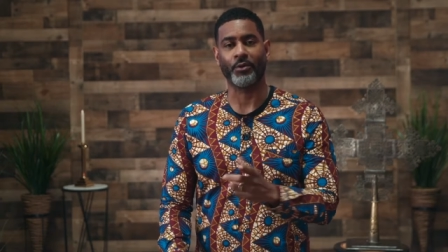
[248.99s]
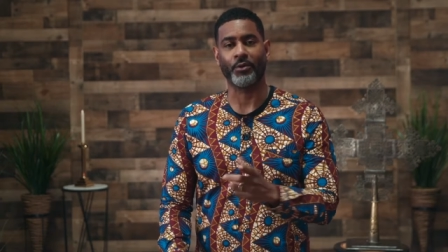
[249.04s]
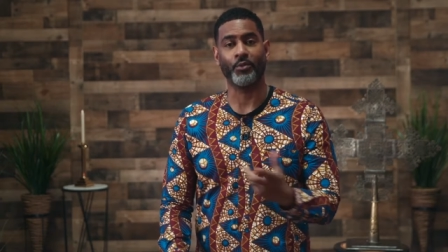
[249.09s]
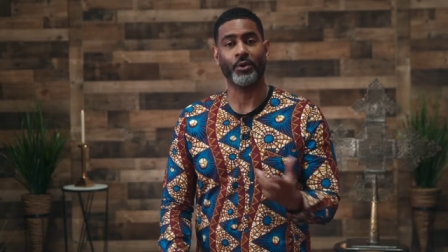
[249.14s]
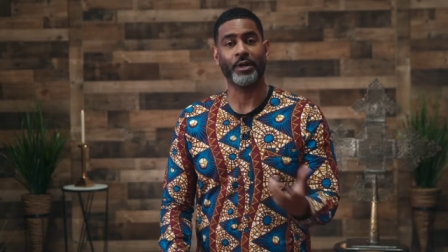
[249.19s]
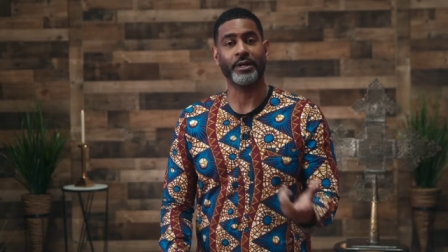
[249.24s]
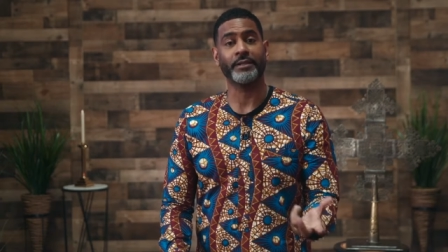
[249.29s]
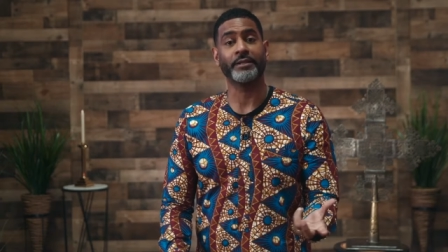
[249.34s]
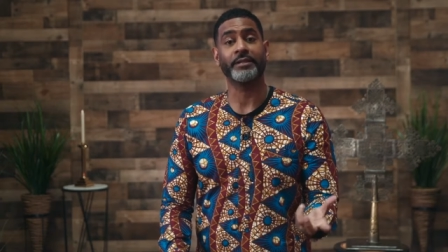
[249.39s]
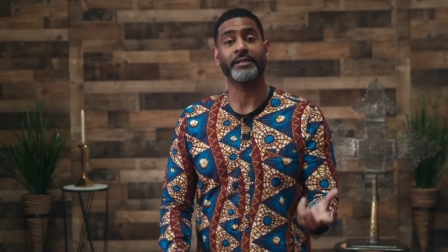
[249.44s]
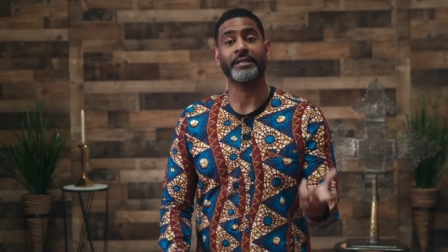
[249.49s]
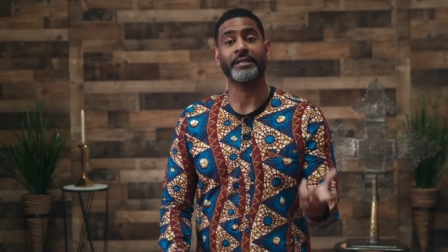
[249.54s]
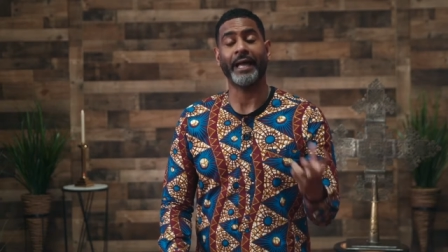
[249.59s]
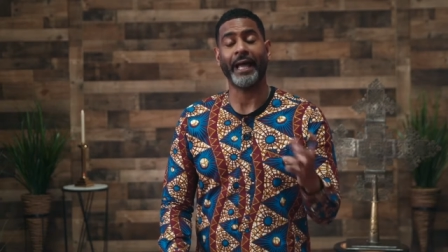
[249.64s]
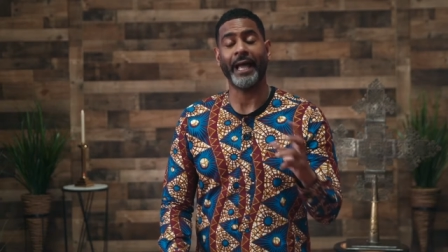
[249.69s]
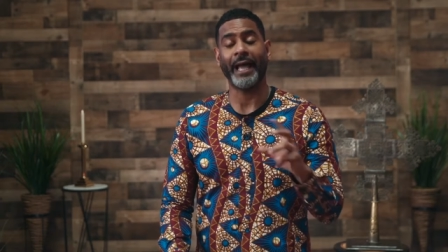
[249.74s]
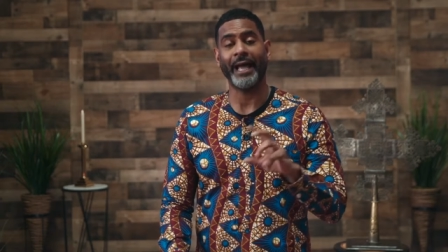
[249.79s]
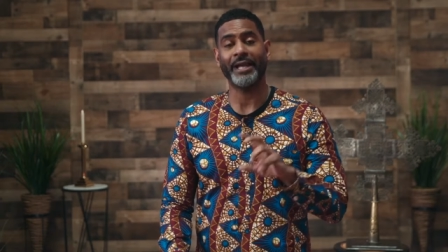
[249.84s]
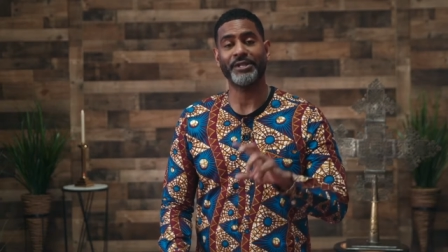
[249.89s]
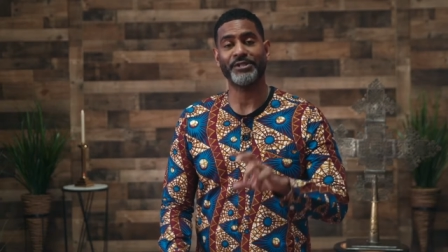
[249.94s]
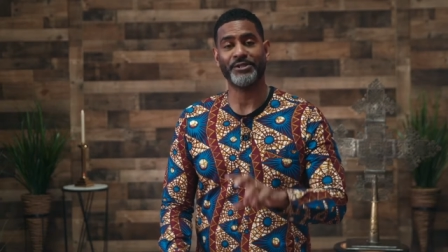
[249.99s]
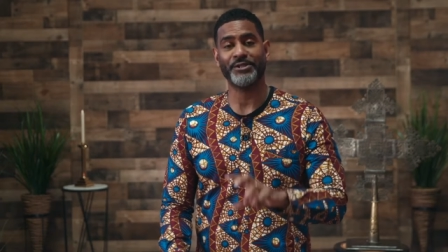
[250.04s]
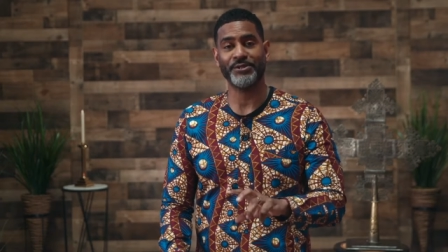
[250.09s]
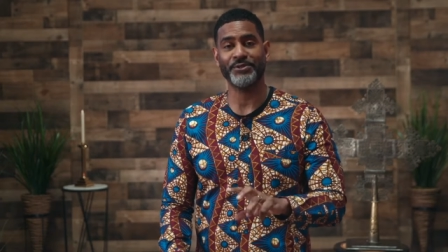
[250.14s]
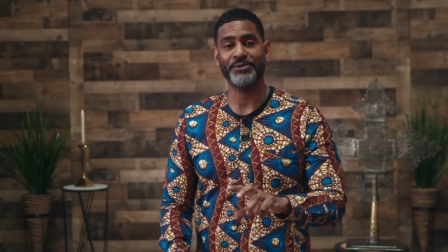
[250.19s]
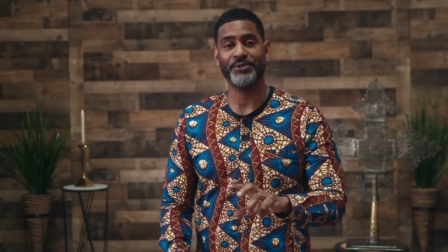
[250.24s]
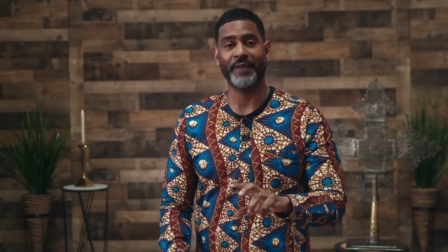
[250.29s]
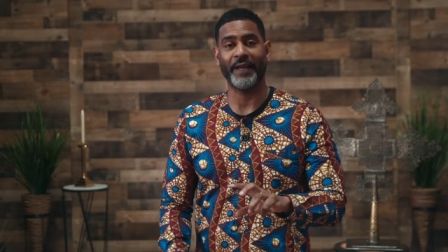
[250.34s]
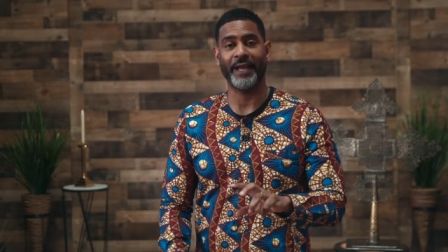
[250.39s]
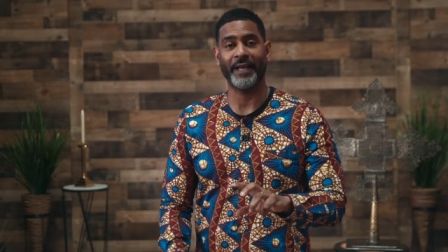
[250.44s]
One could add
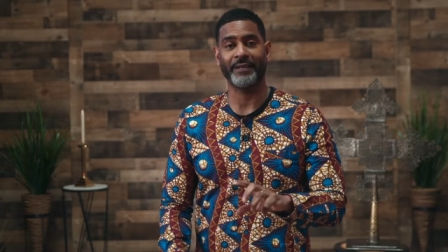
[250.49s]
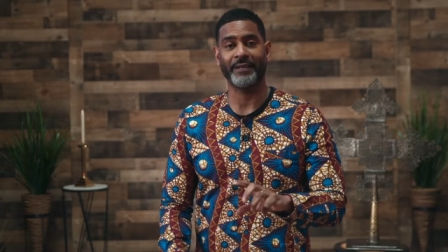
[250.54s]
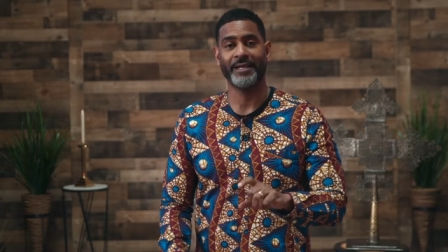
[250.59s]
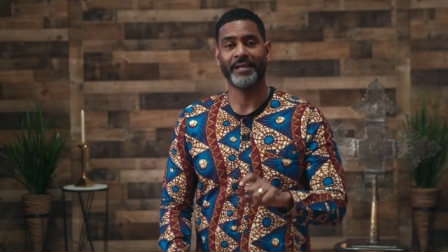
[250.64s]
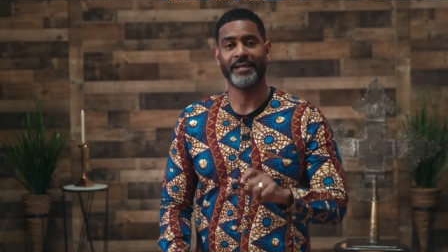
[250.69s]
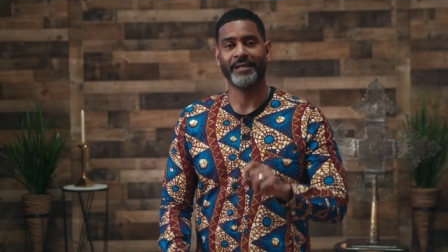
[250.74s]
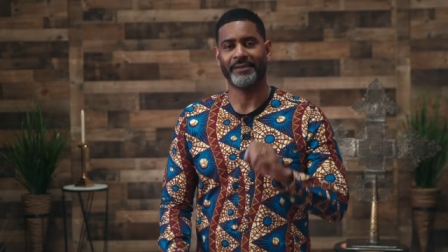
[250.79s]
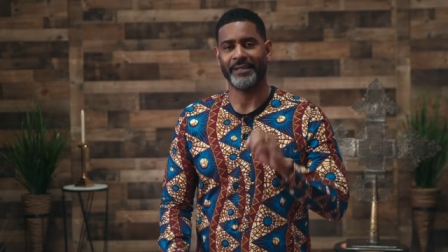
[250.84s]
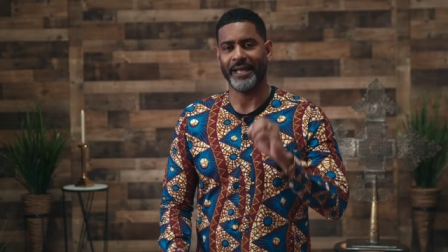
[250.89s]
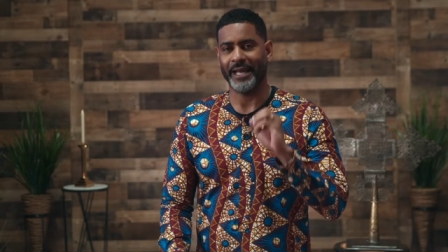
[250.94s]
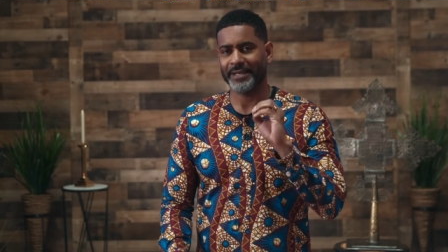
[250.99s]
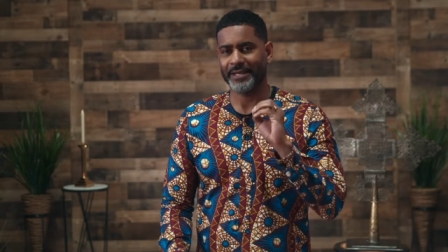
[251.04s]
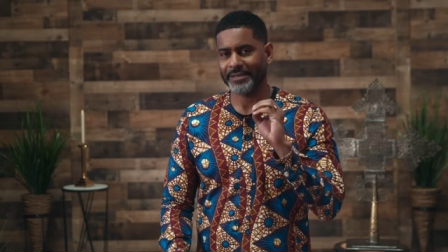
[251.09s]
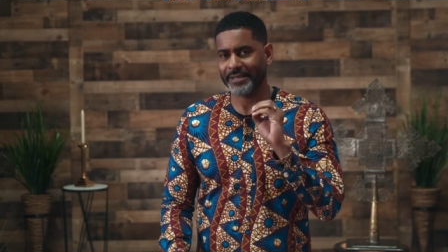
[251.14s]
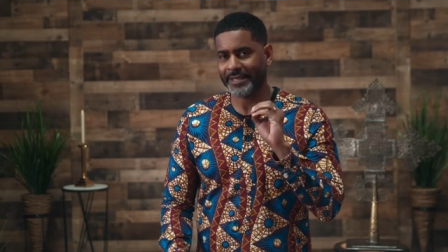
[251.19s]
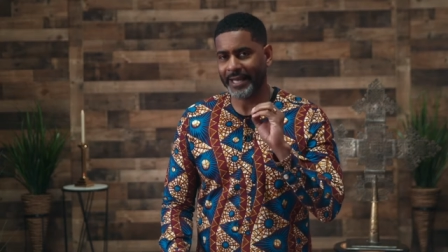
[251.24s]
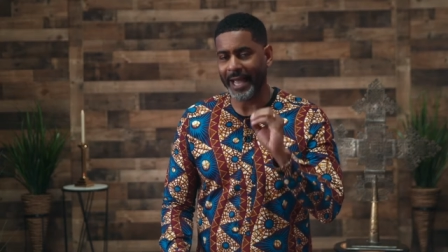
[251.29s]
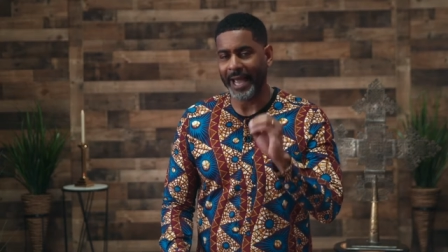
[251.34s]
to that, that is an